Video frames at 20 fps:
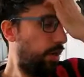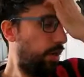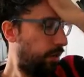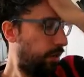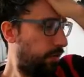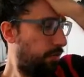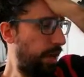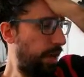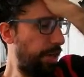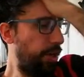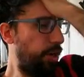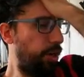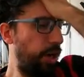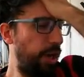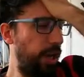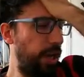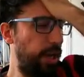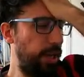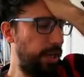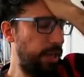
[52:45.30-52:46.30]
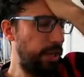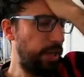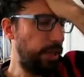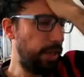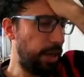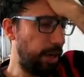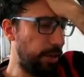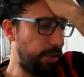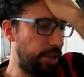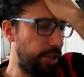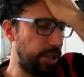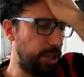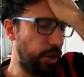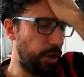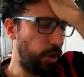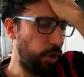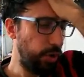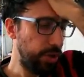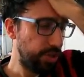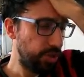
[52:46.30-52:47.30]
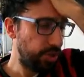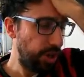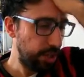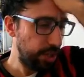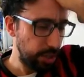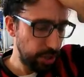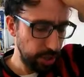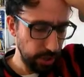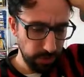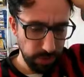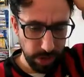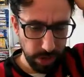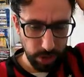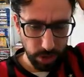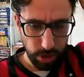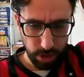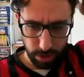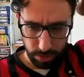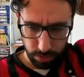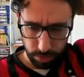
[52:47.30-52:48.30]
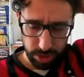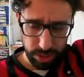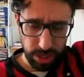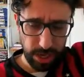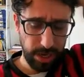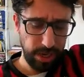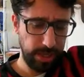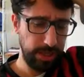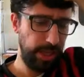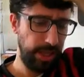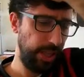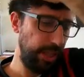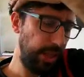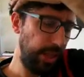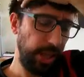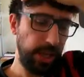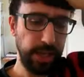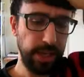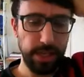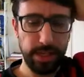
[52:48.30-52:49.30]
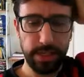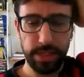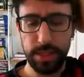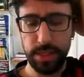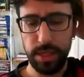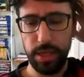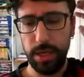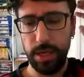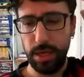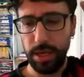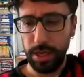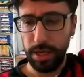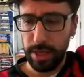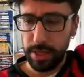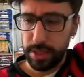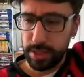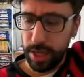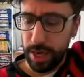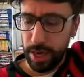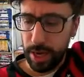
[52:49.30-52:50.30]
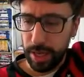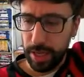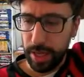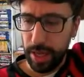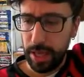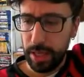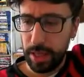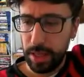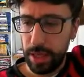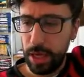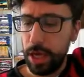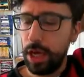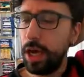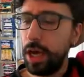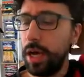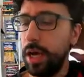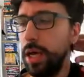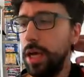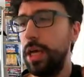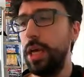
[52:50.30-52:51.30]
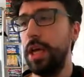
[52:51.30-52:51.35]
Raiola, the whole strategy of Raiola with Haaland, I think, is he's gonna get a